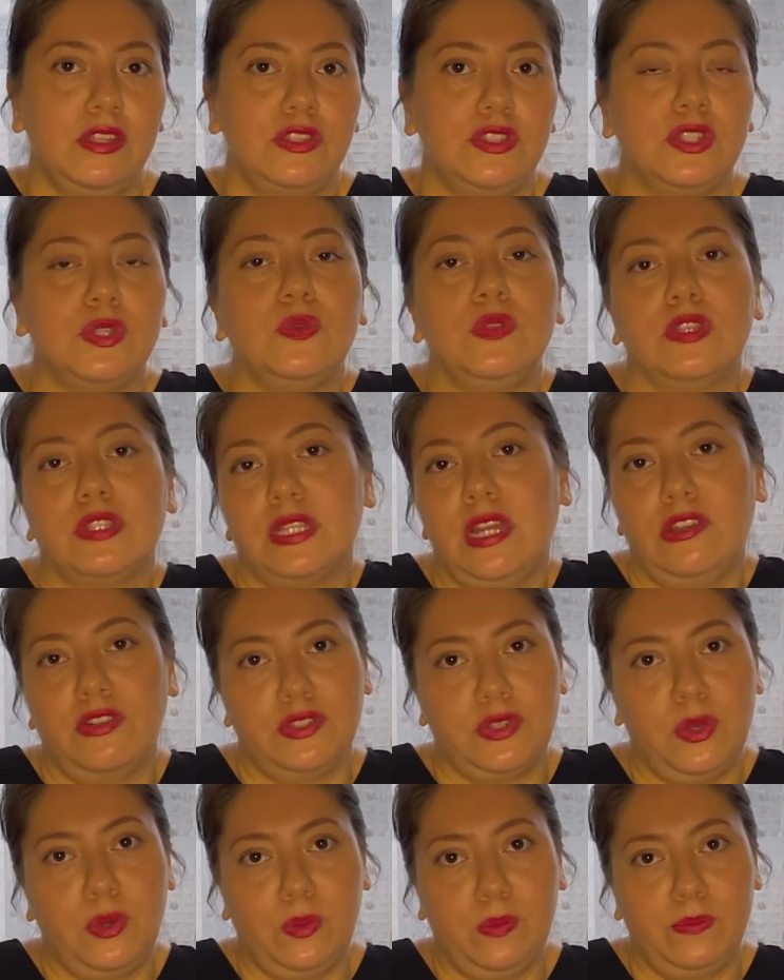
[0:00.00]
to the
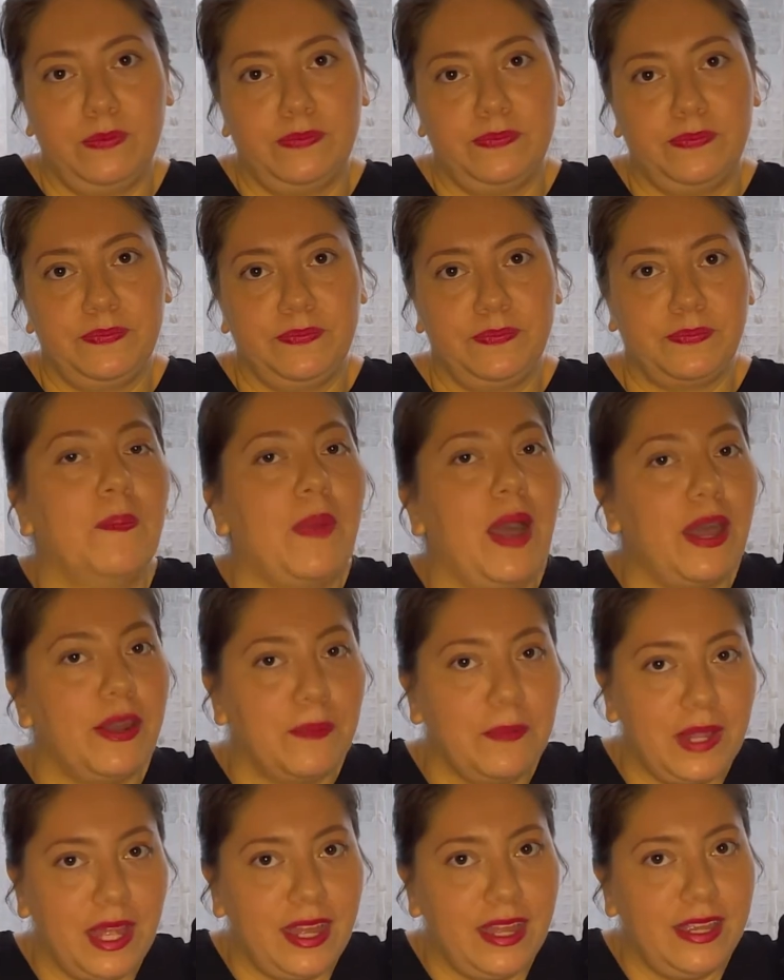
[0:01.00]
seller's home.
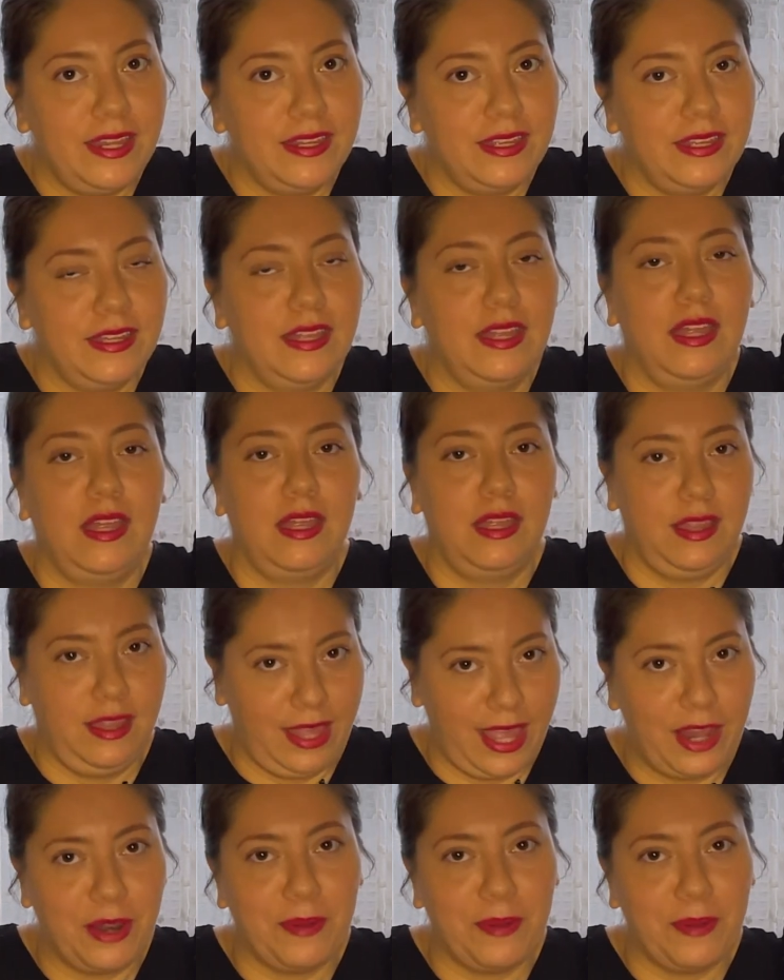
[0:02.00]
Bottom line, get a